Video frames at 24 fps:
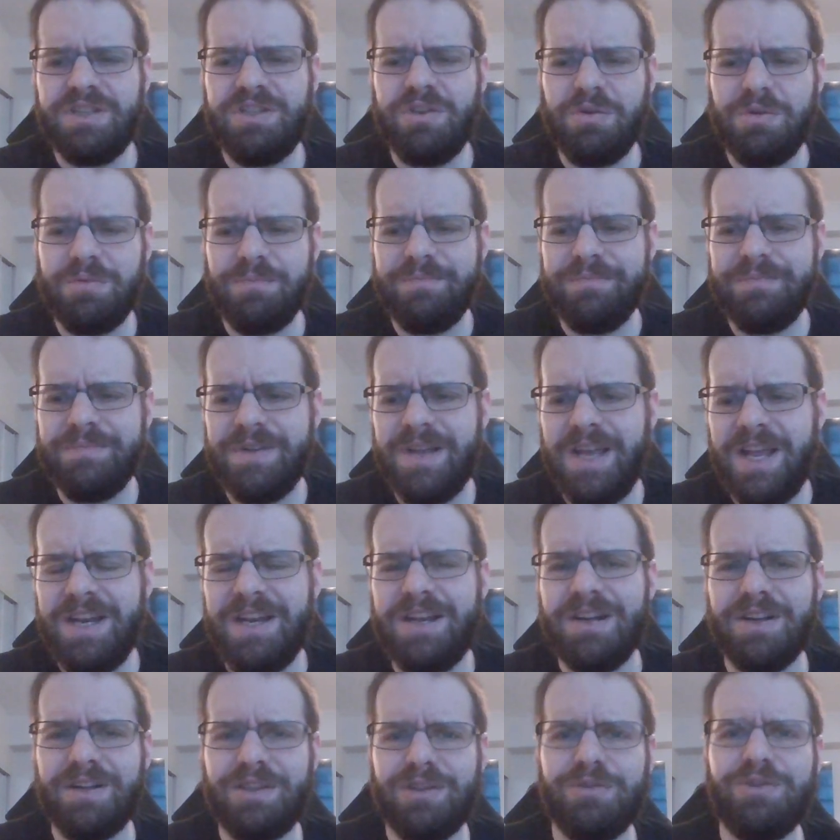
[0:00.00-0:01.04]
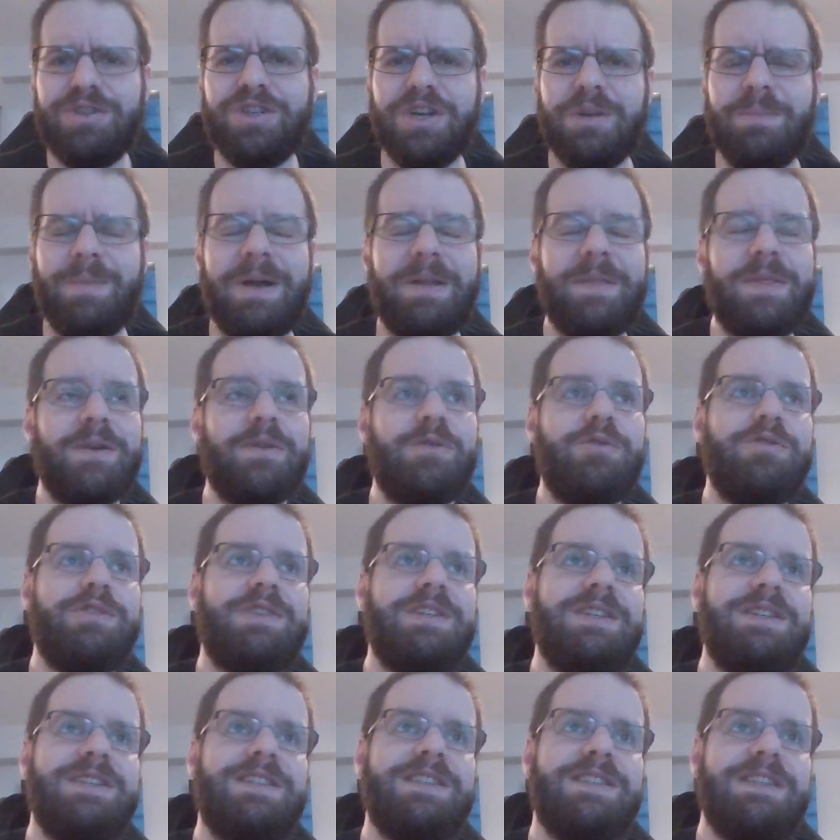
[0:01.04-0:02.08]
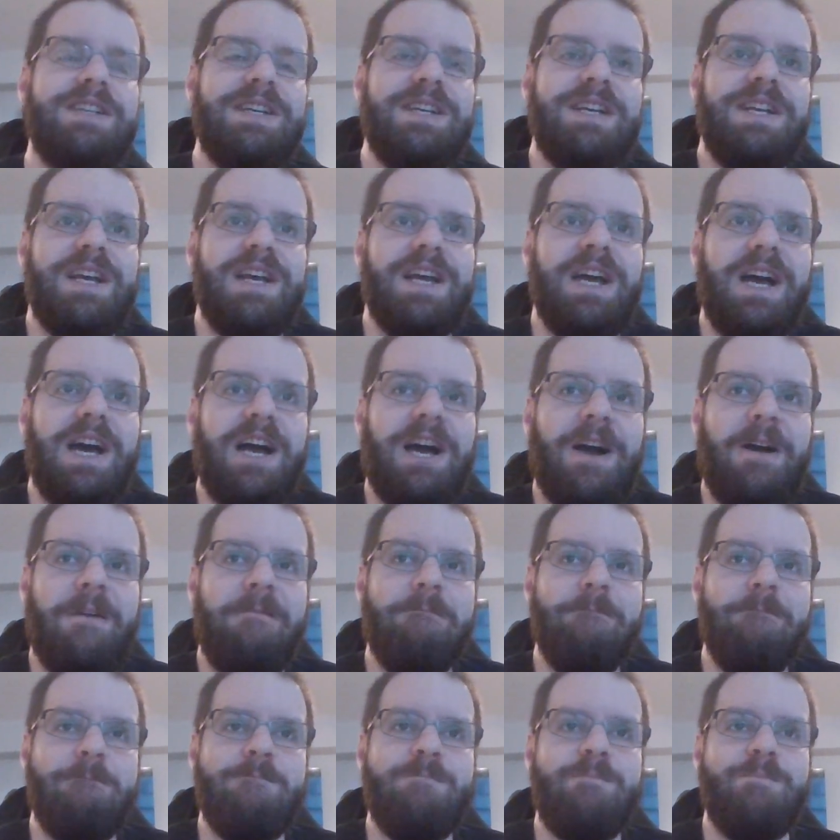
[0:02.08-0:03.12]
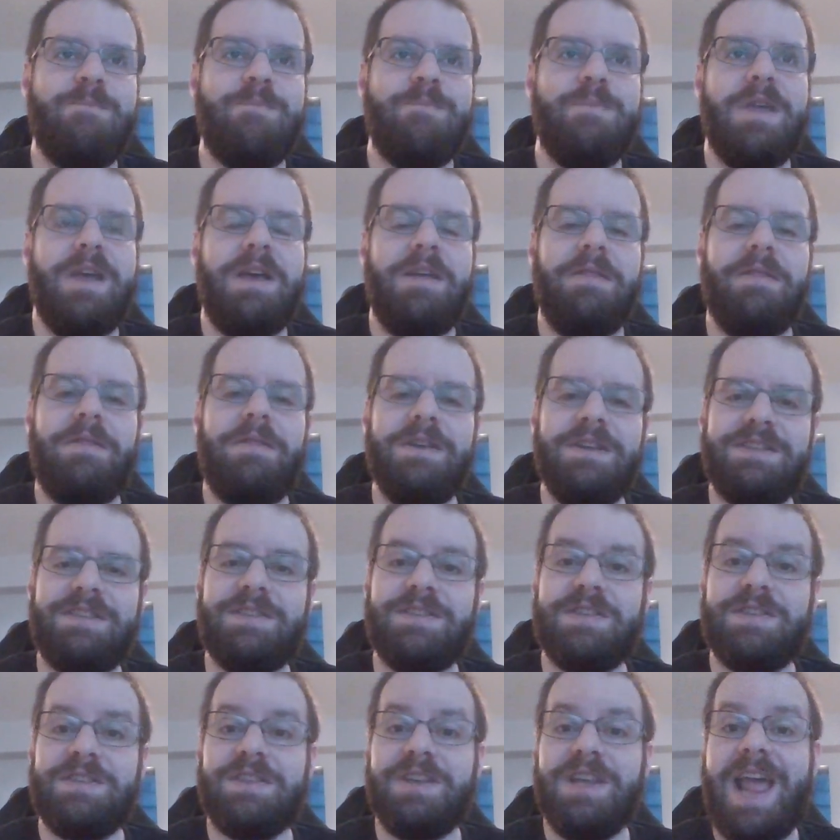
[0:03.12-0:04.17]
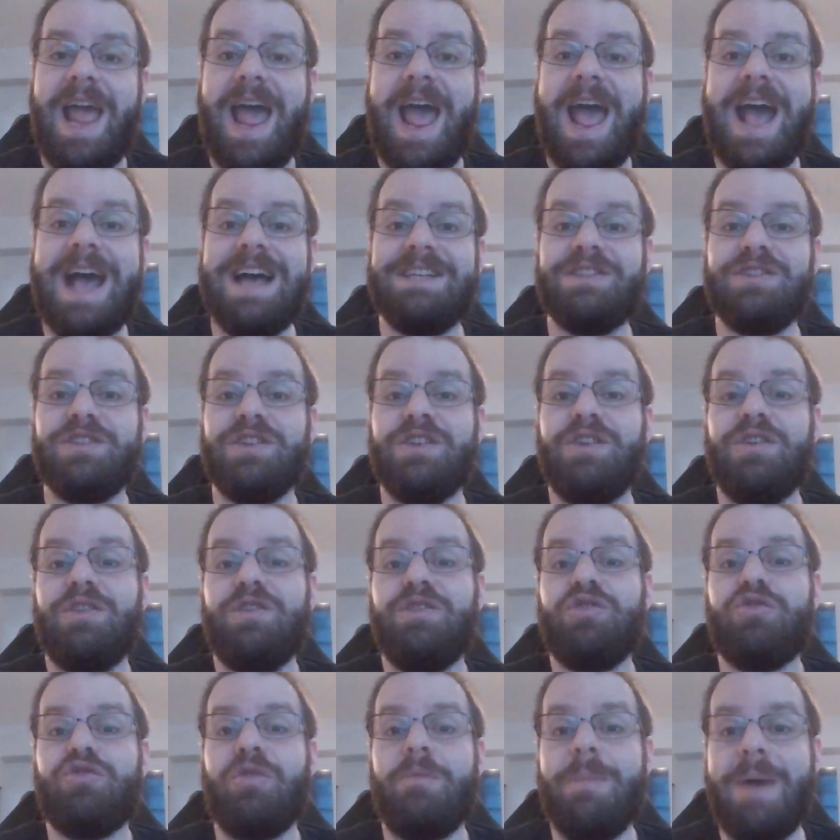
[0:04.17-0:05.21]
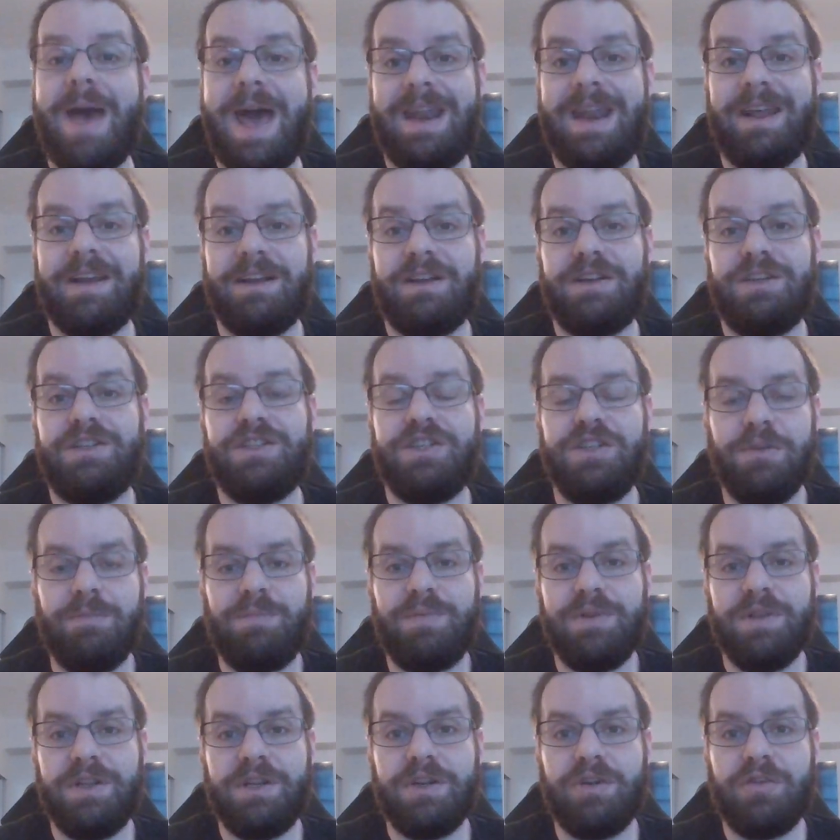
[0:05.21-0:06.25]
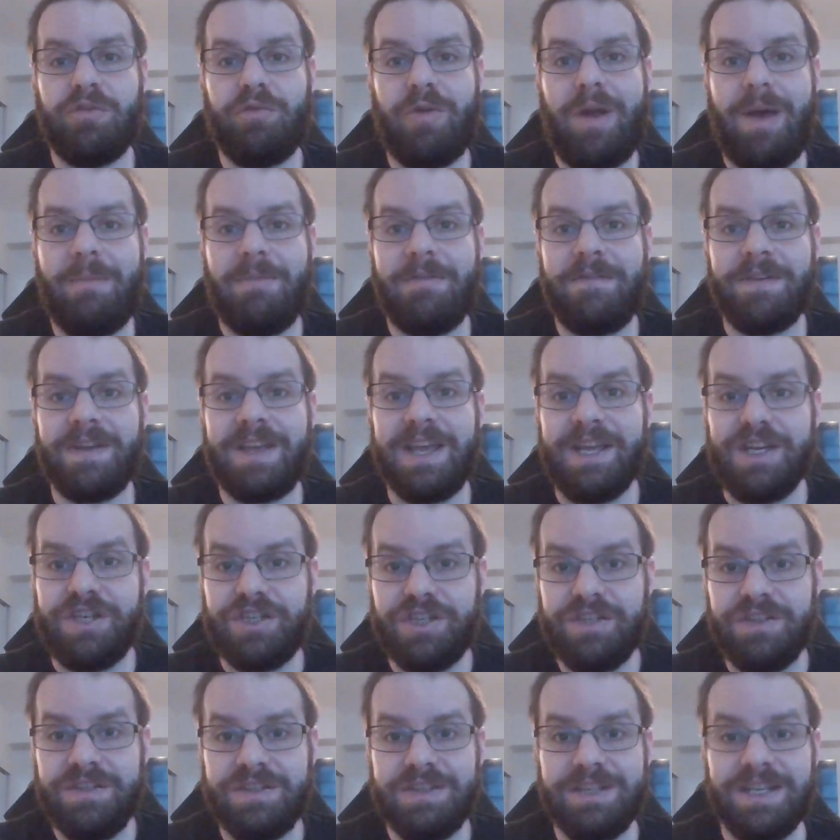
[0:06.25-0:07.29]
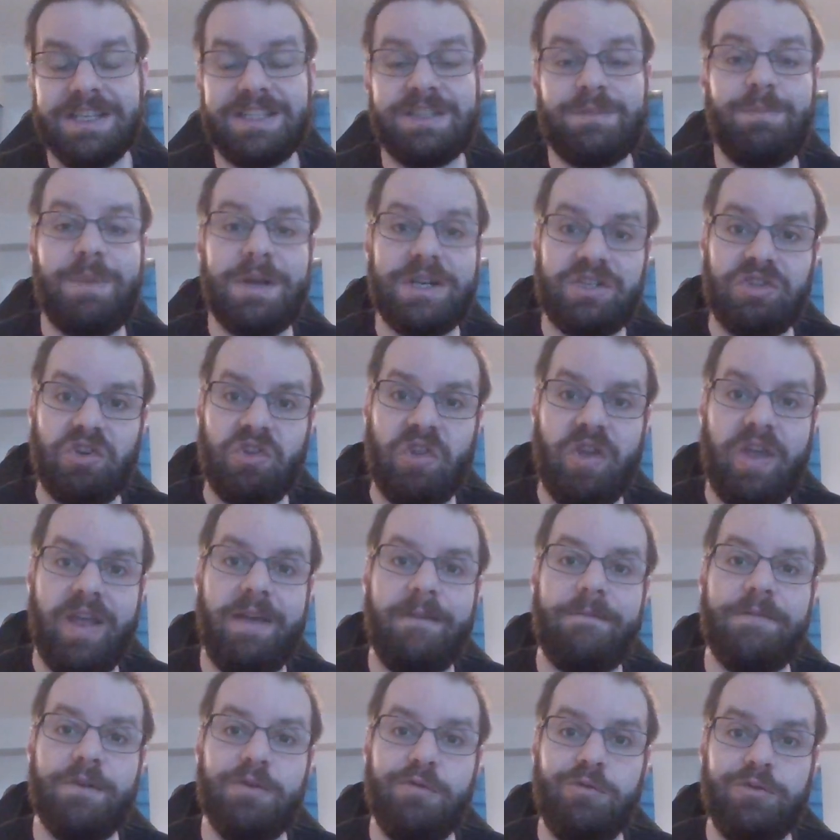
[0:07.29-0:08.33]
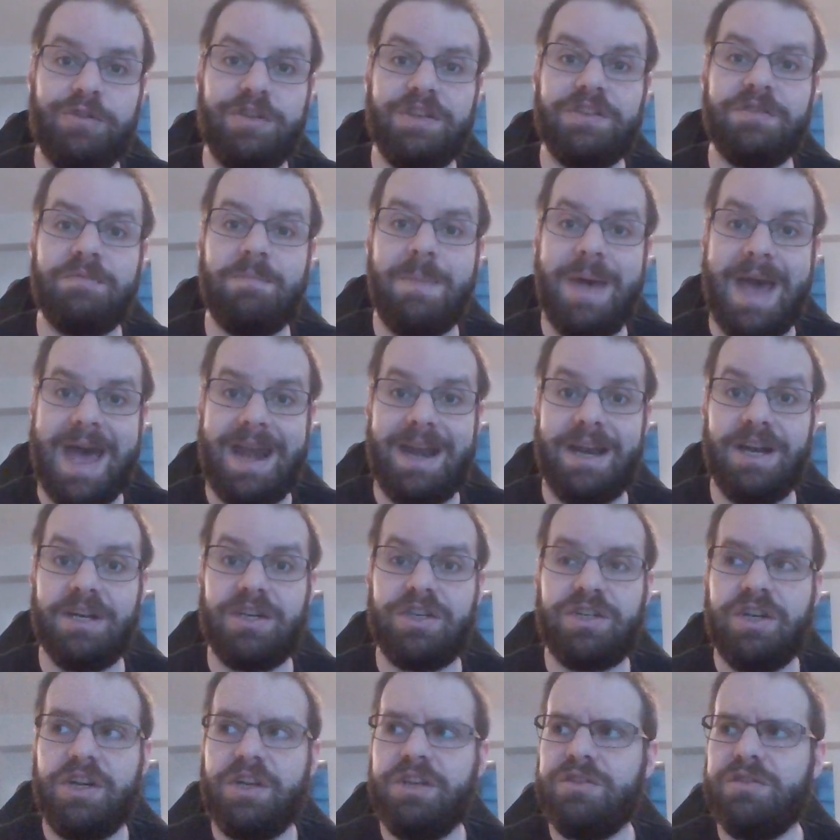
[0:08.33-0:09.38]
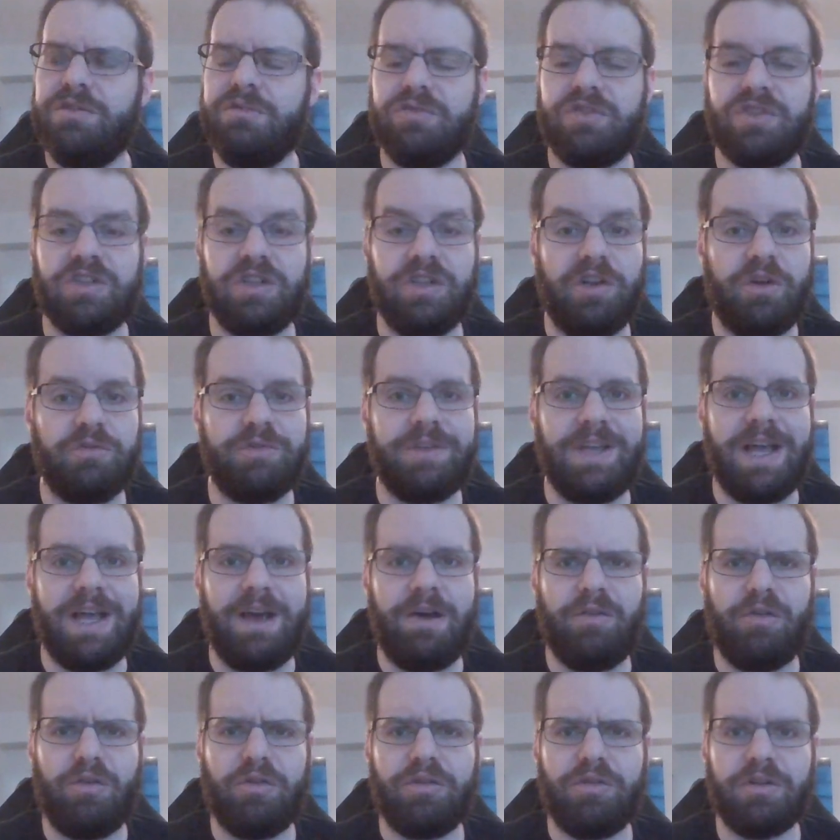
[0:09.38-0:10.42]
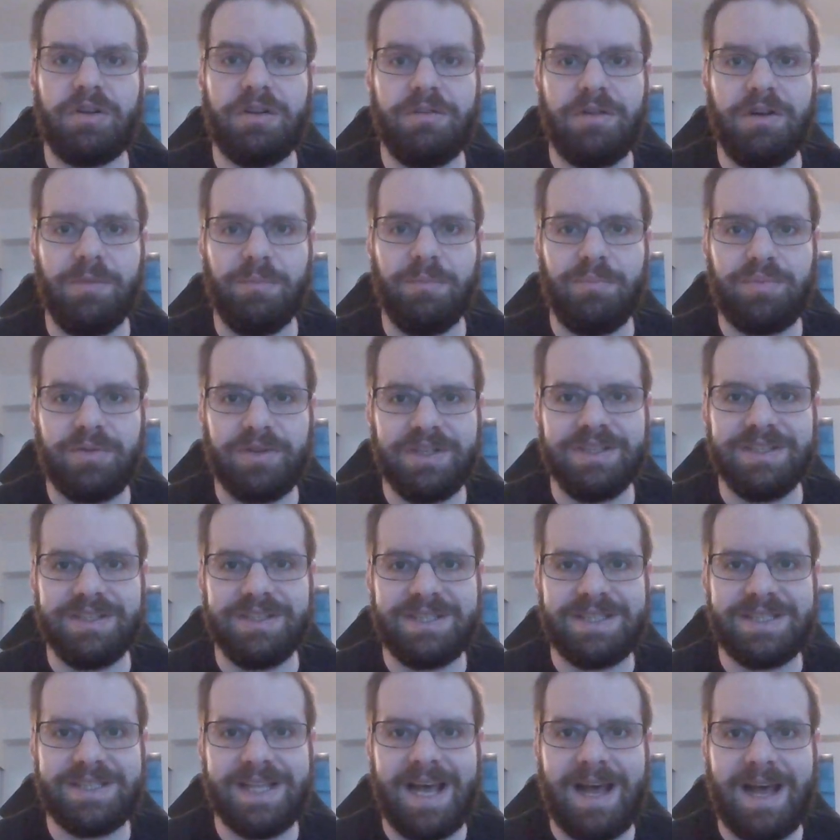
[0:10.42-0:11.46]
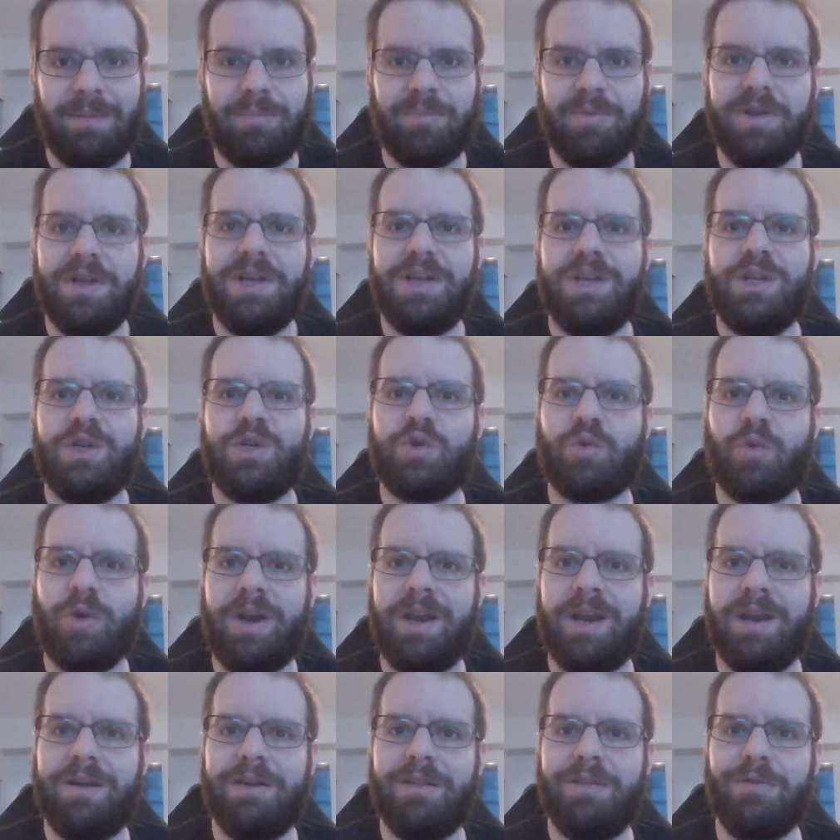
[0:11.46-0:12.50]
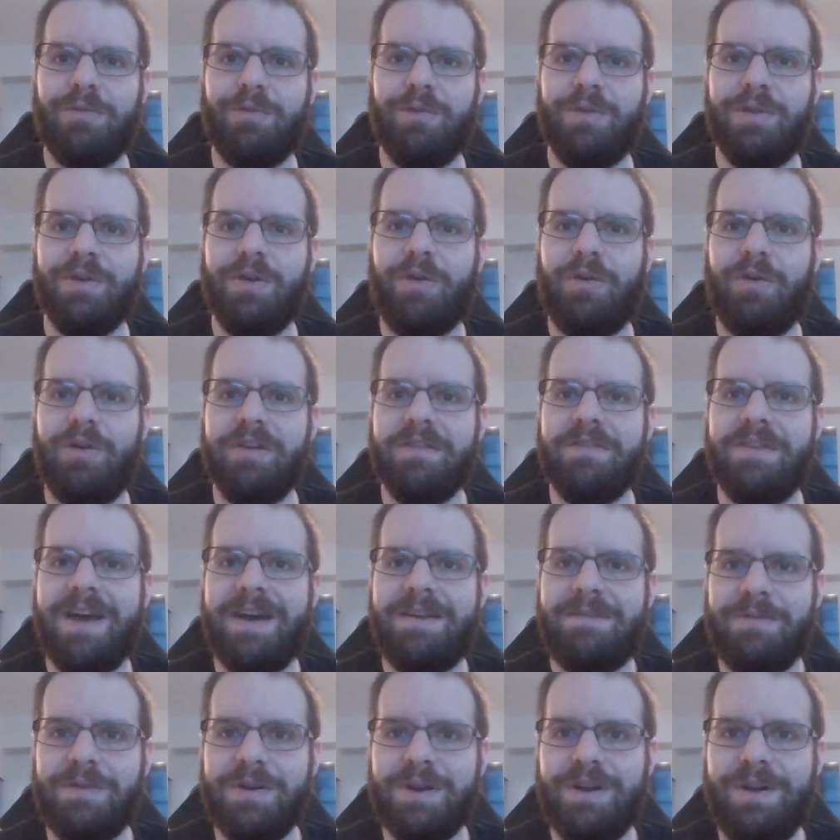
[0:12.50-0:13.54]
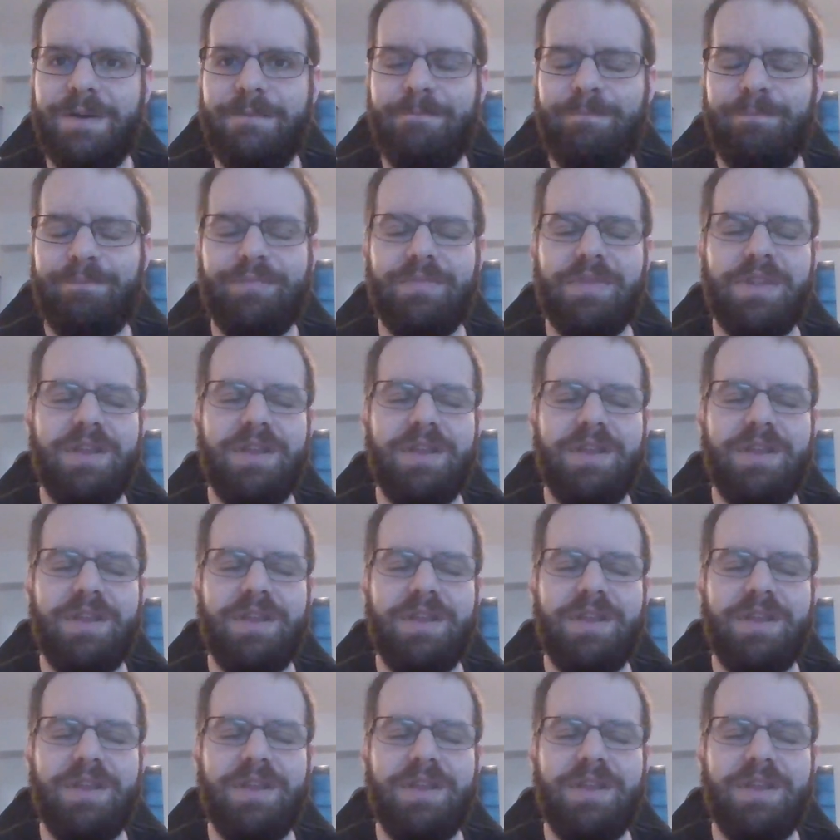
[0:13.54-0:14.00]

So, in conclusion, about the Houthis, um, this has dramatic geopolitical ramifications, especially if the Houthis manage to slow down or completely stop trade through the Horn of Africa